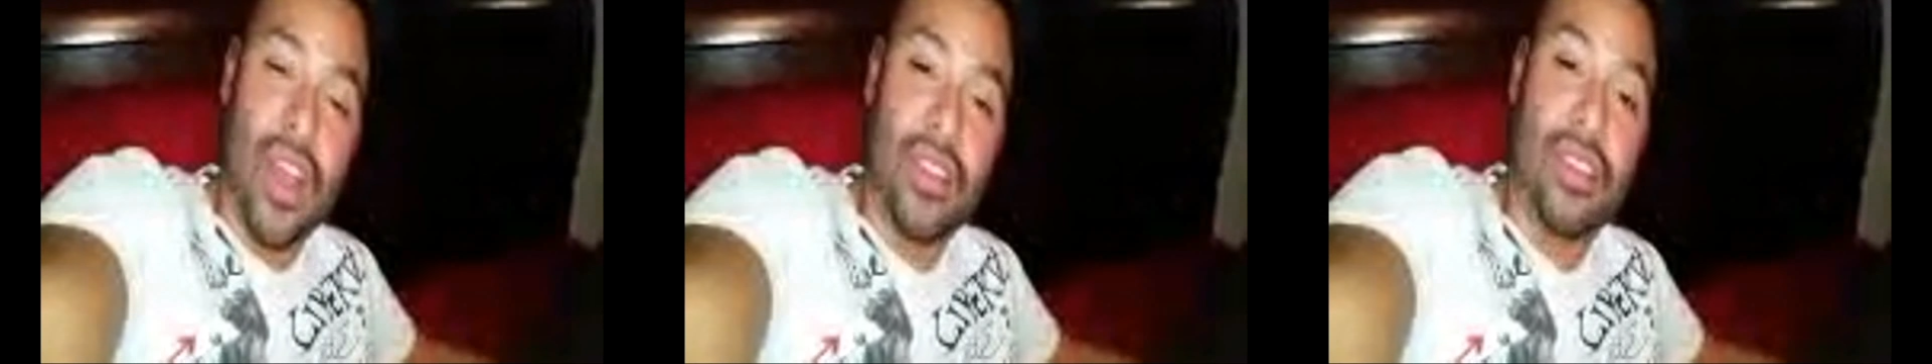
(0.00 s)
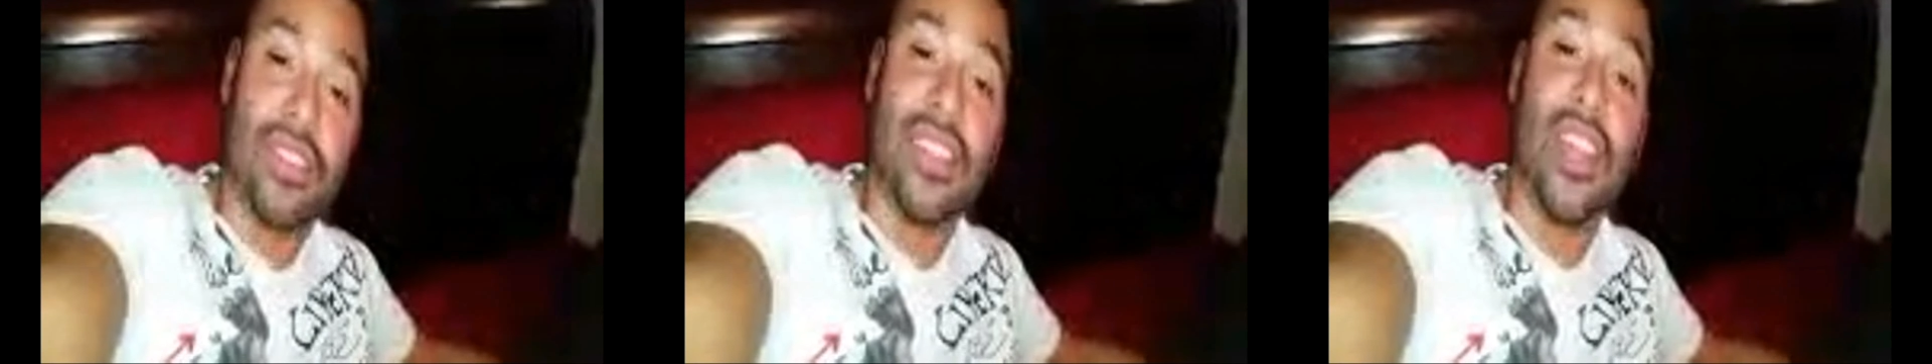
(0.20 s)

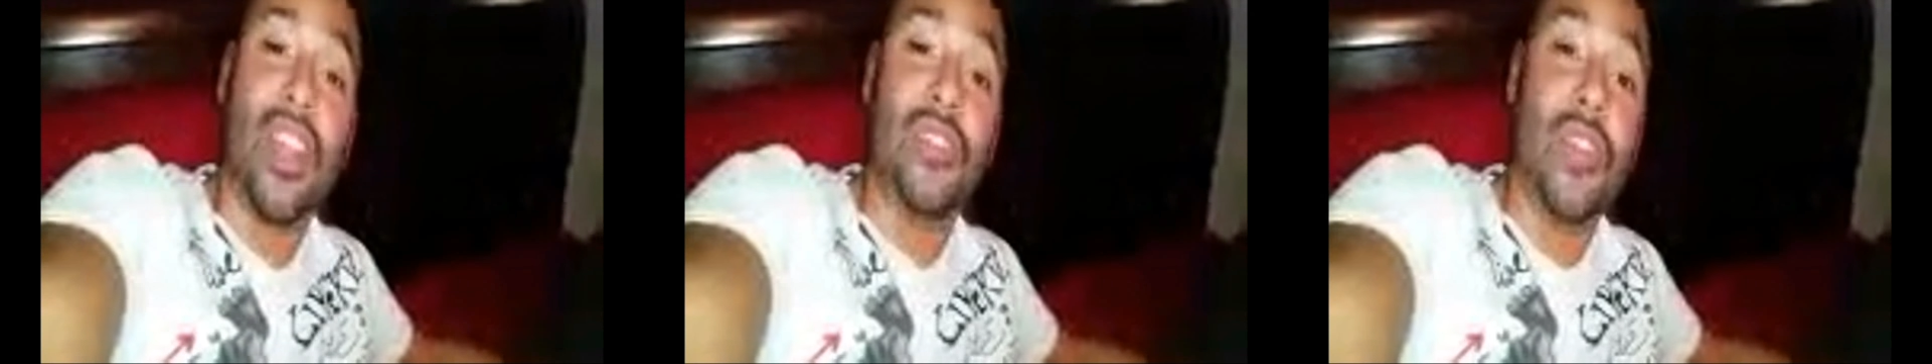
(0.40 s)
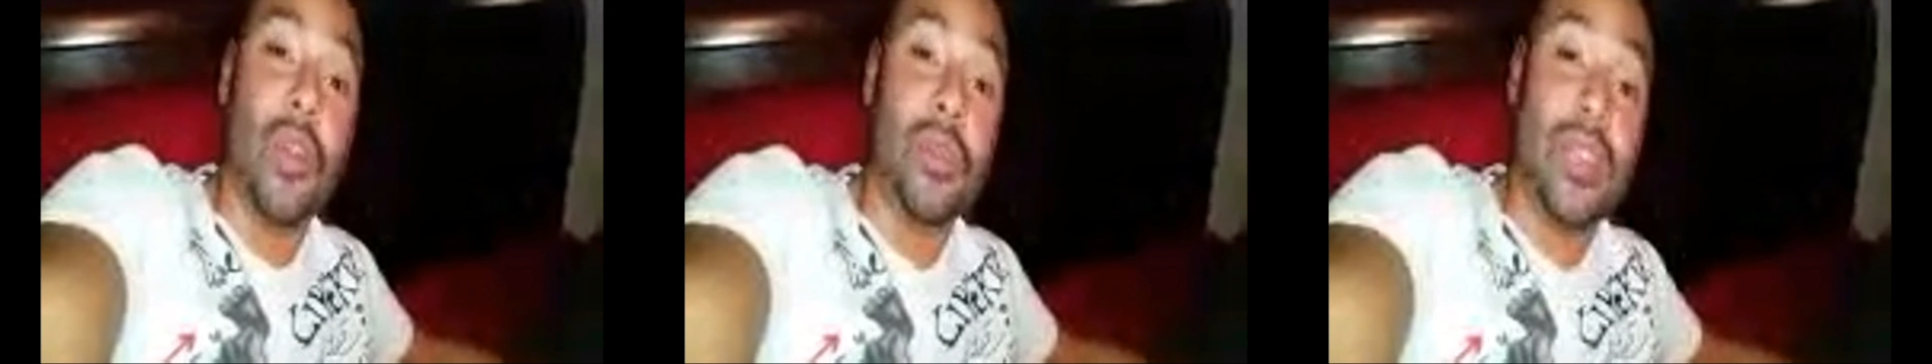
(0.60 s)
uh, Knott's
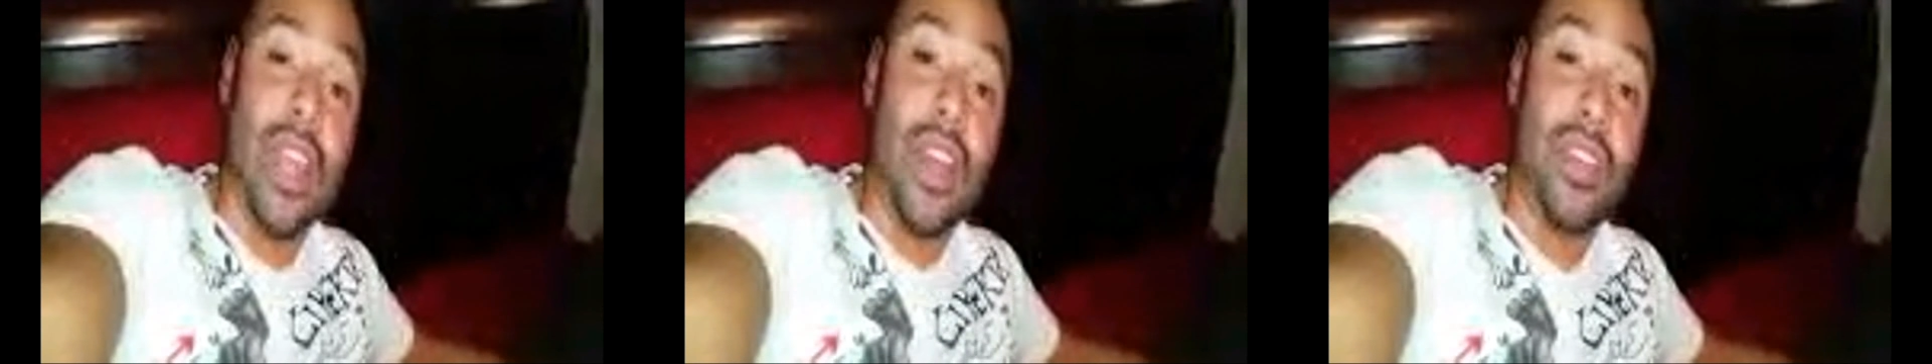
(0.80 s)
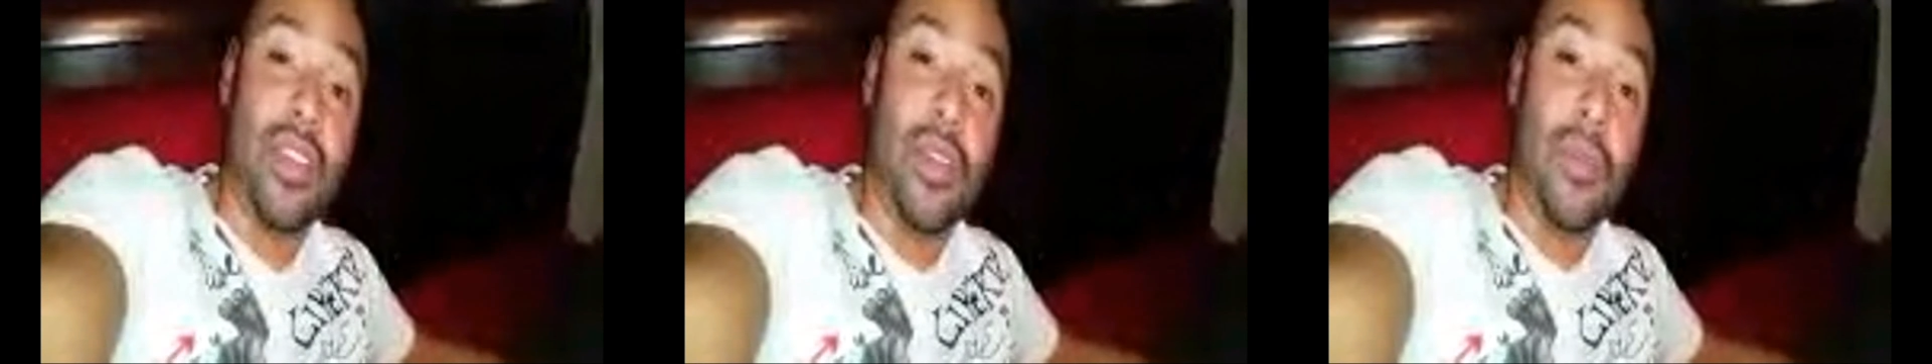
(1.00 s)
Scary Farm
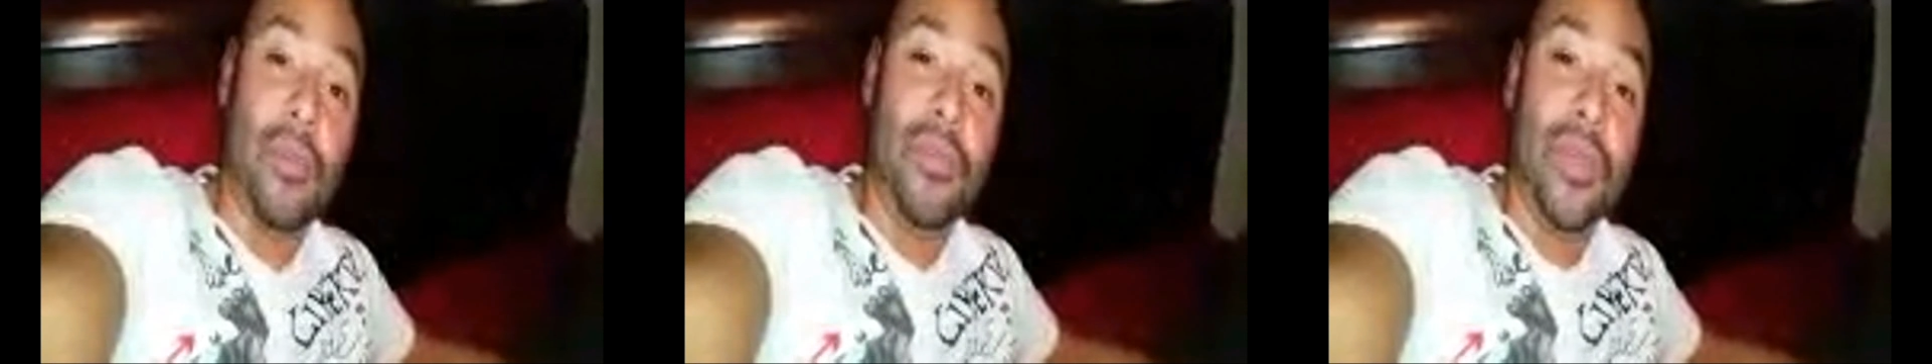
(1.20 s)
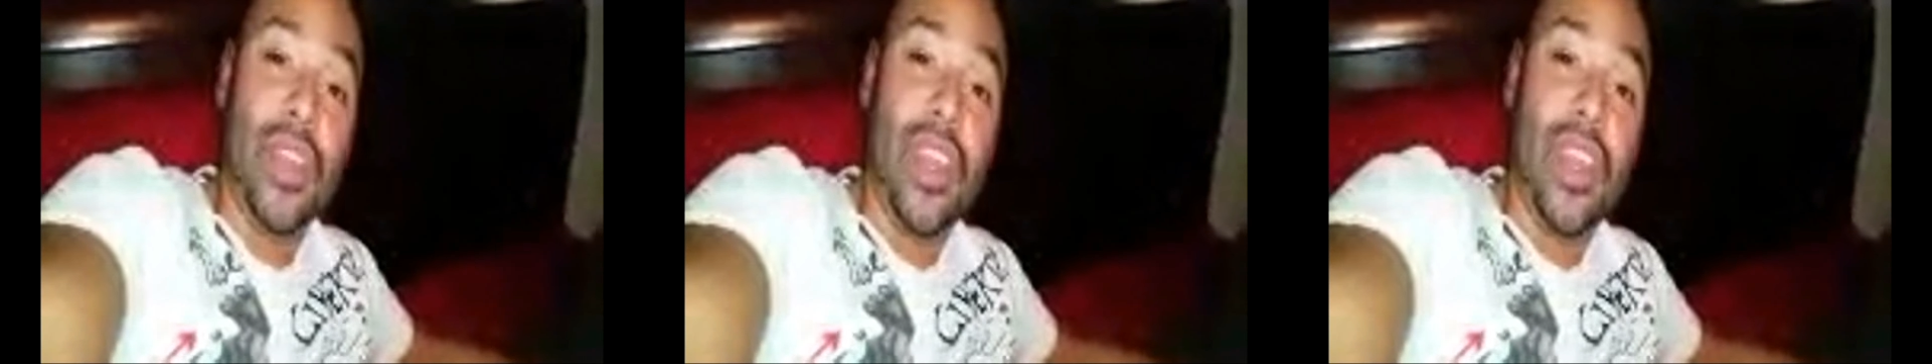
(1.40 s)
together.